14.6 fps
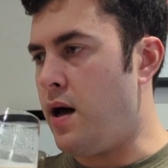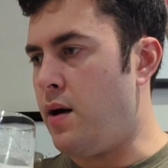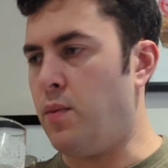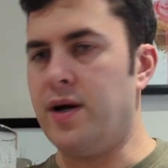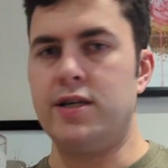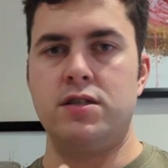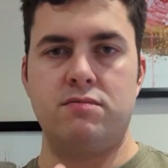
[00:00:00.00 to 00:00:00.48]

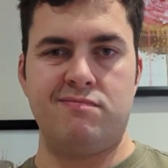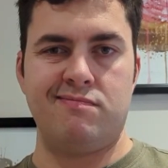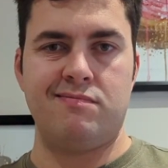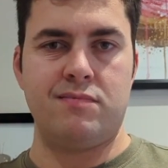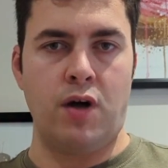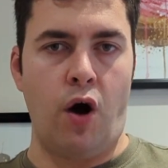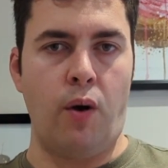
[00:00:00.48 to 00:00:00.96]
which
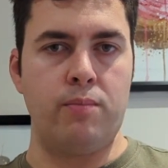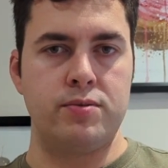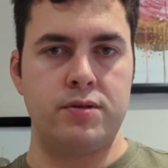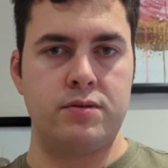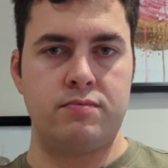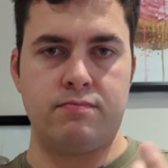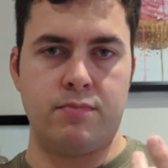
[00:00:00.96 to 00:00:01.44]

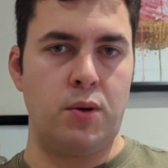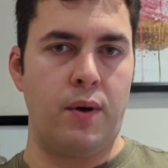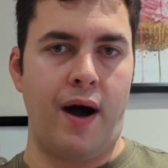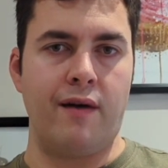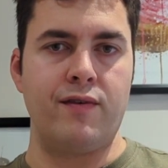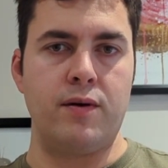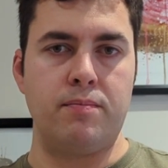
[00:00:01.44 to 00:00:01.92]
hops do
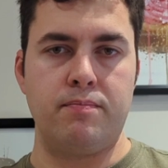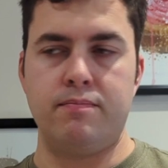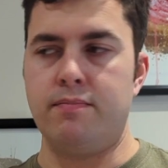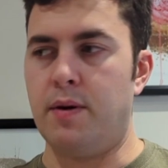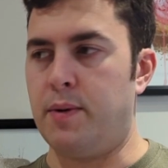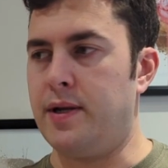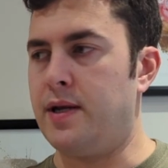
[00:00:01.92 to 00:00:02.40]
have
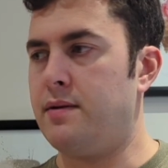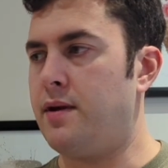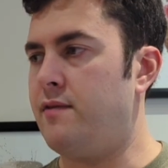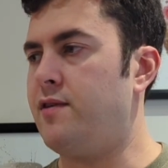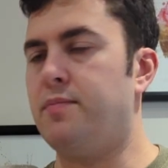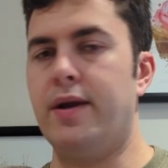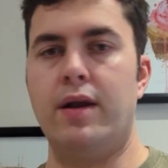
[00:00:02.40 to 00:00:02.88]

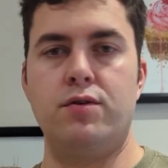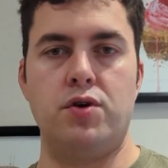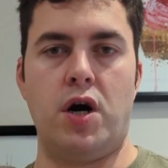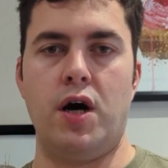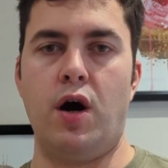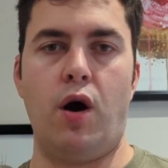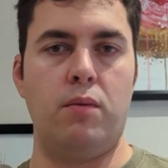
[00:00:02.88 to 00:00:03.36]
if they've been
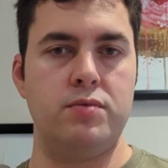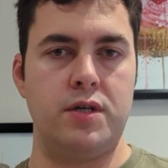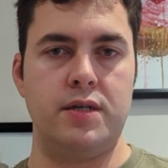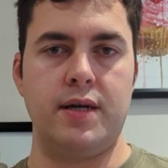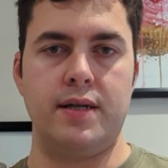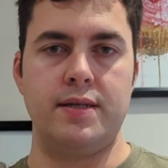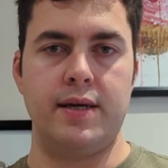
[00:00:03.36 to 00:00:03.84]
dry hops, you
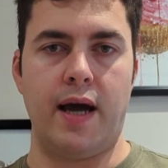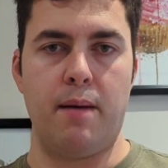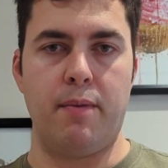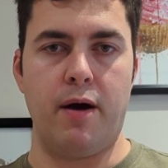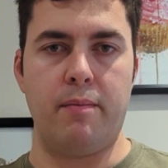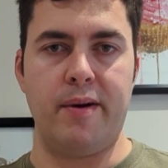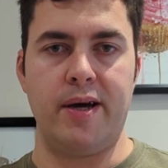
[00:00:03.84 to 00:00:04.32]
tend to get a
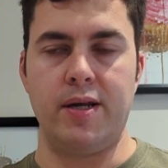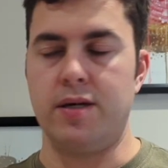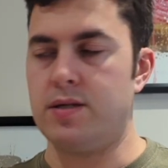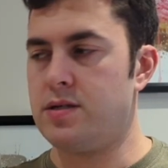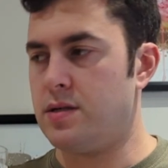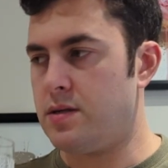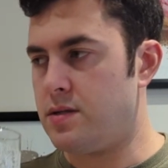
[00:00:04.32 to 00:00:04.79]
bit of bitterness.